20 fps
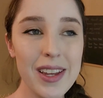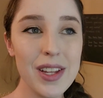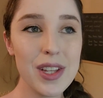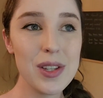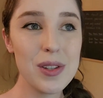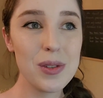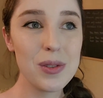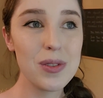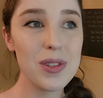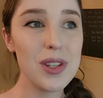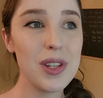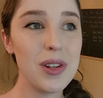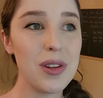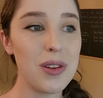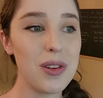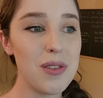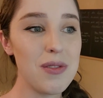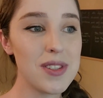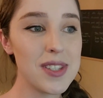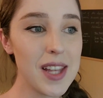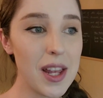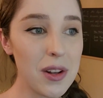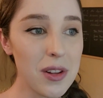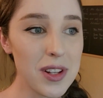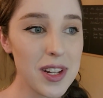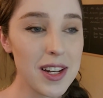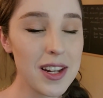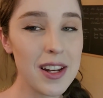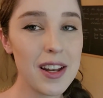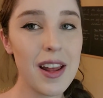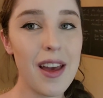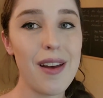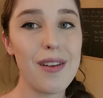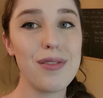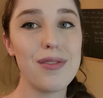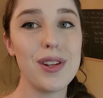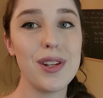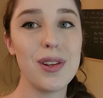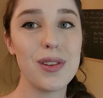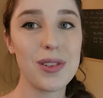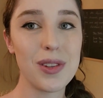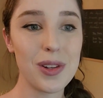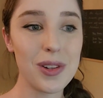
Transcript: you've settled in enough and you're